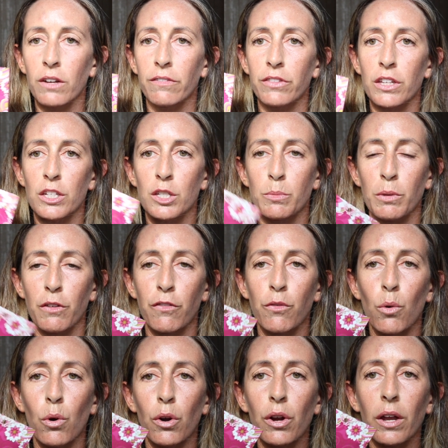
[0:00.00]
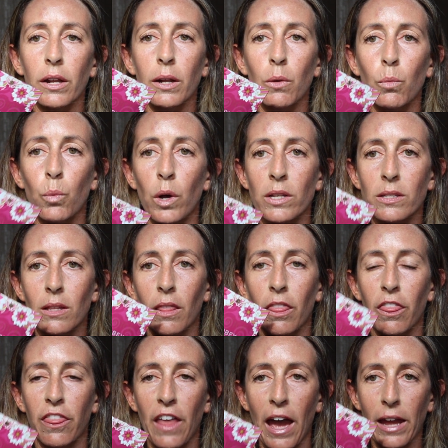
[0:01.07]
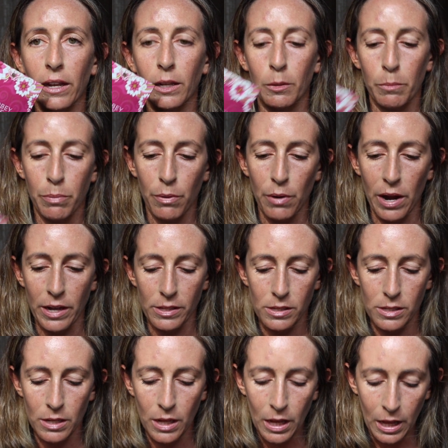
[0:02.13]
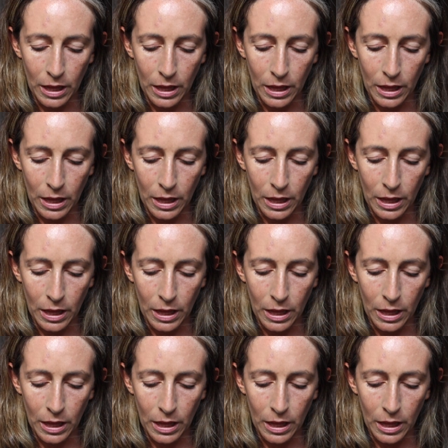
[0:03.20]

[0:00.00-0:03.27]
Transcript: of these before and I wasn't that impressed.